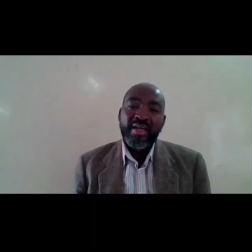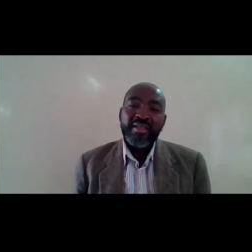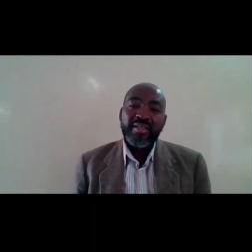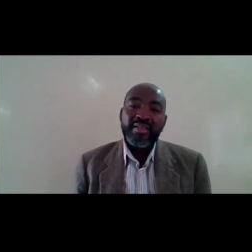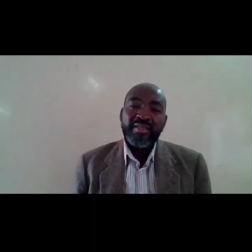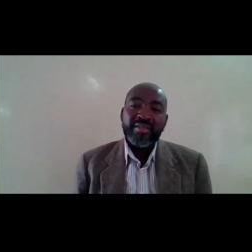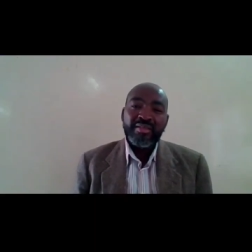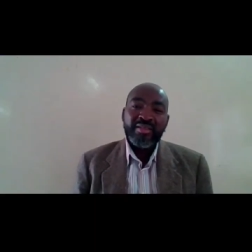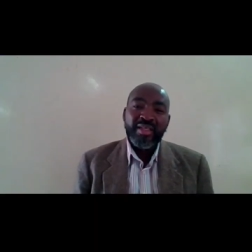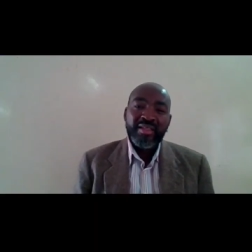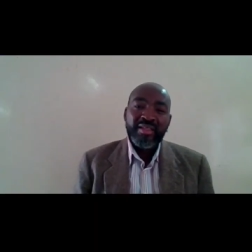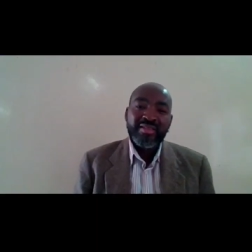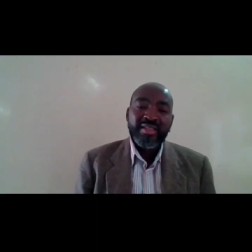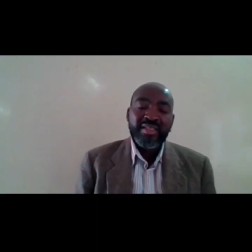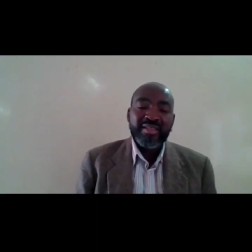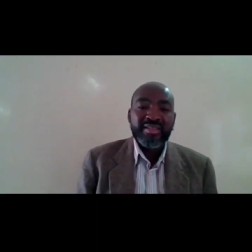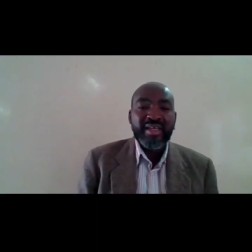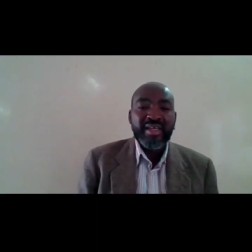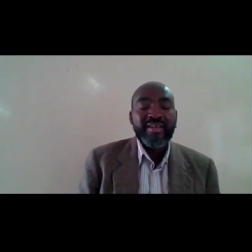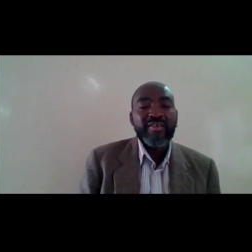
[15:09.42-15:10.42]
and takes
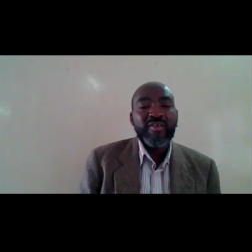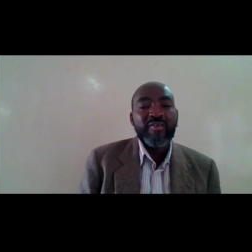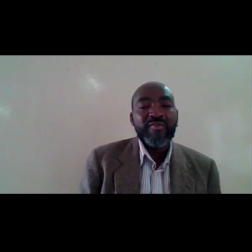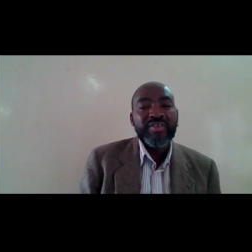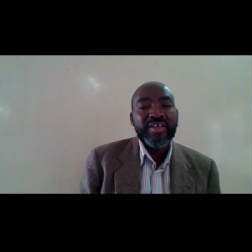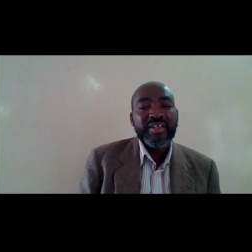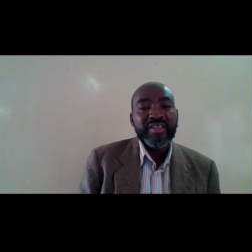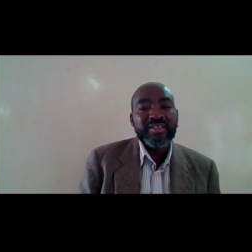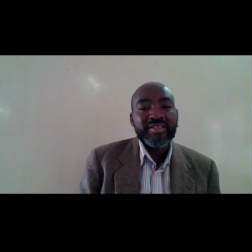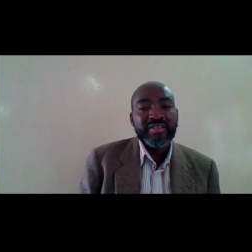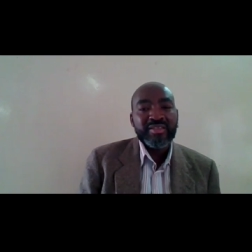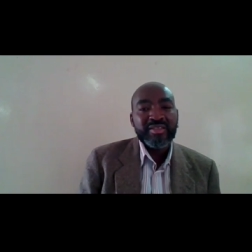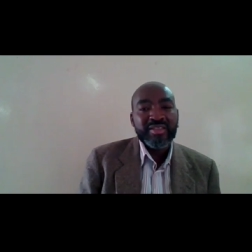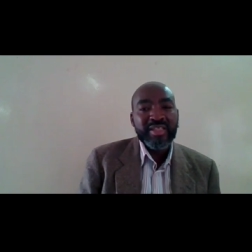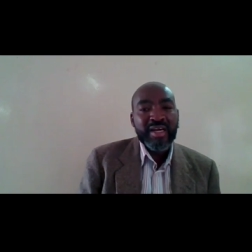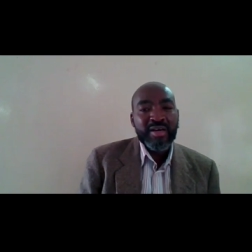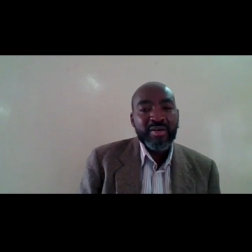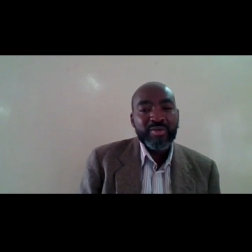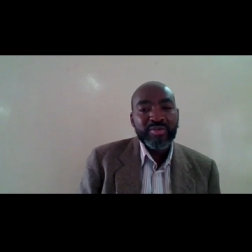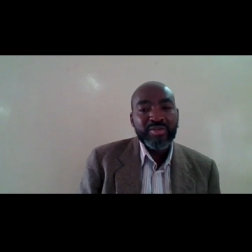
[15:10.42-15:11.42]
the side of the
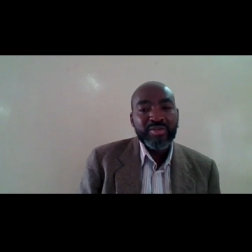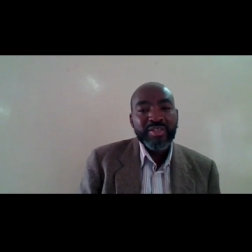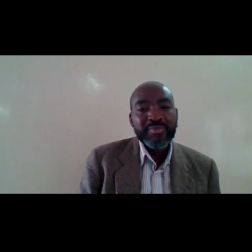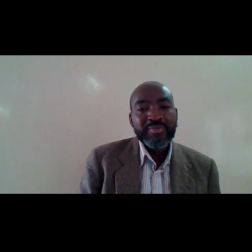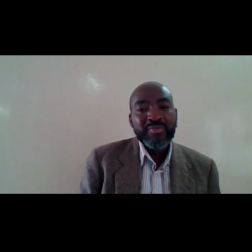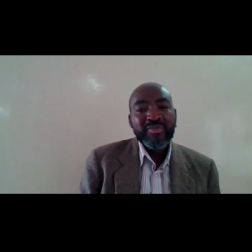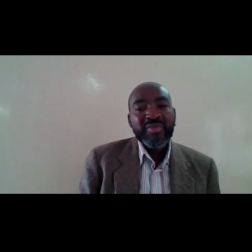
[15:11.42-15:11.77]
child